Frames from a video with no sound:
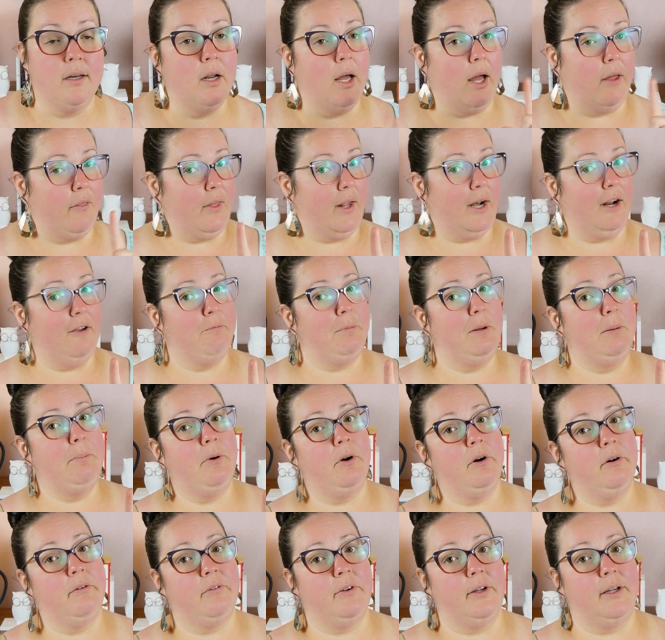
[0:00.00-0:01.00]
Not that I've been
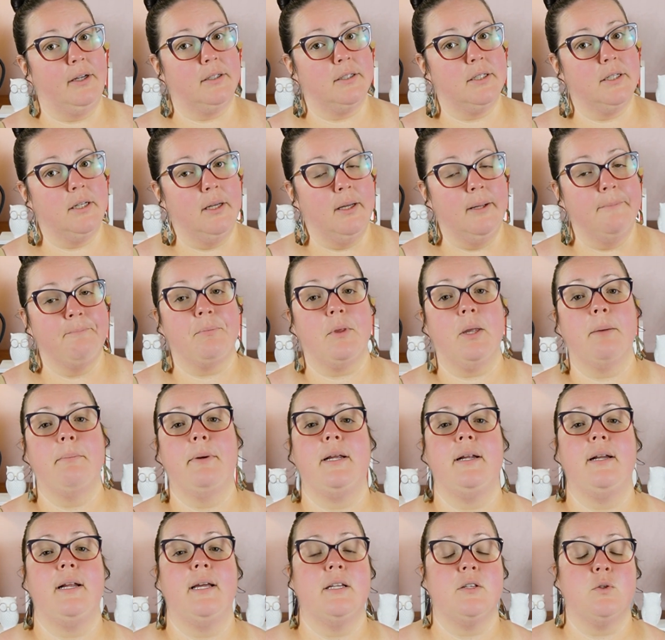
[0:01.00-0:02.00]
perfect, but
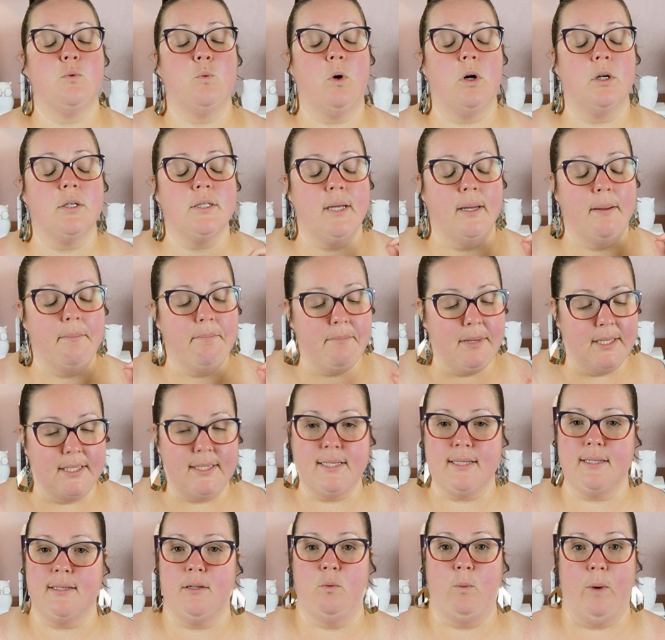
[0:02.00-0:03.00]
it has worked
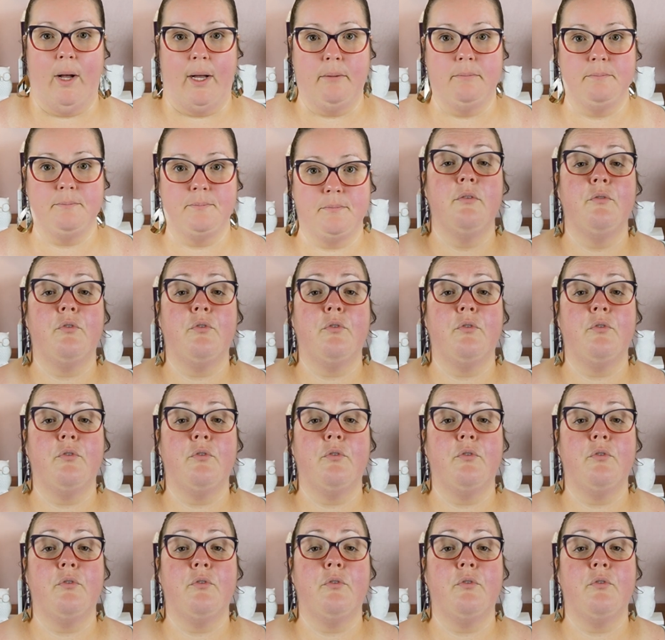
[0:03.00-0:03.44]
immensely well.